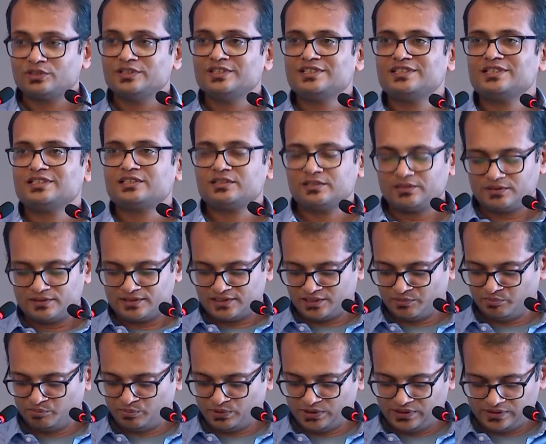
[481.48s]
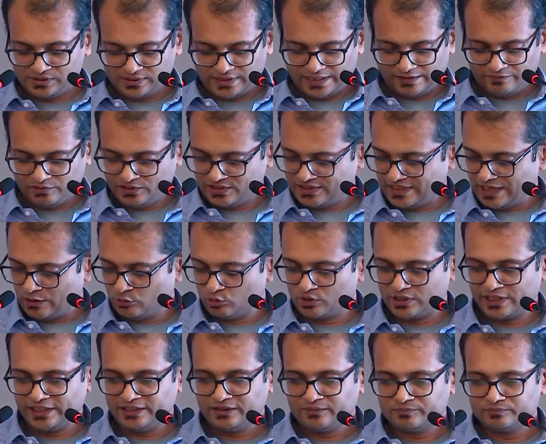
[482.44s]
this is just a simple, I would say,
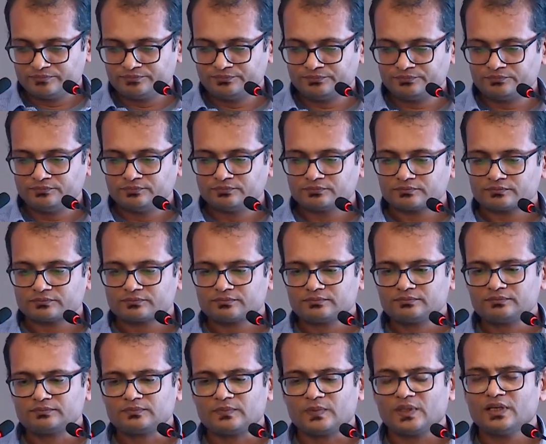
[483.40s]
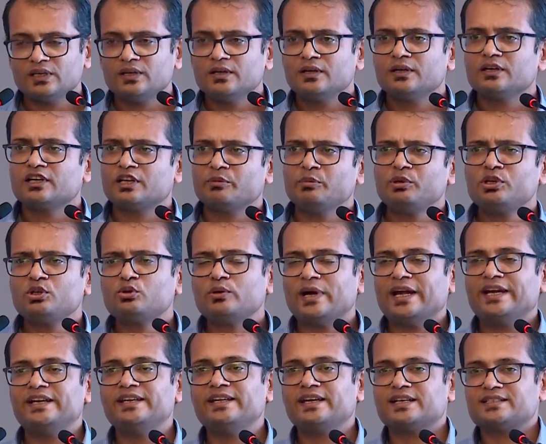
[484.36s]
outline. Coming to
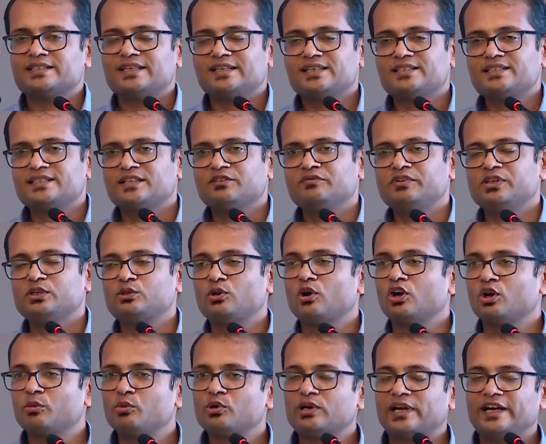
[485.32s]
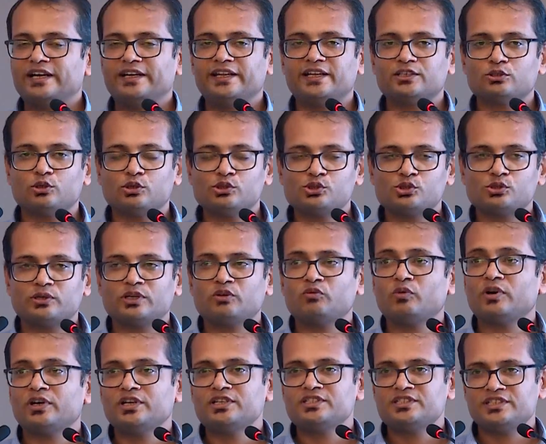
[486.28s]
ideas, as I said, we'll talk about ideas also and
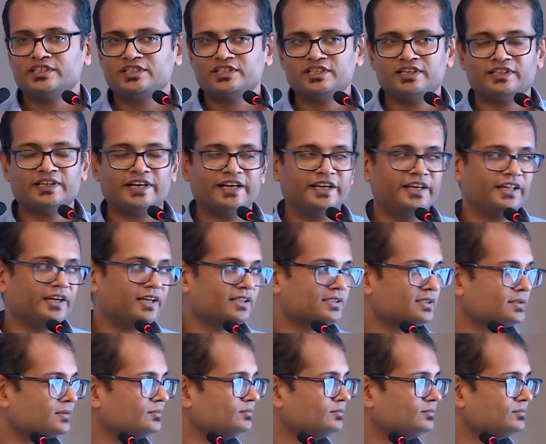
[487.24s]
what is changing in ideas.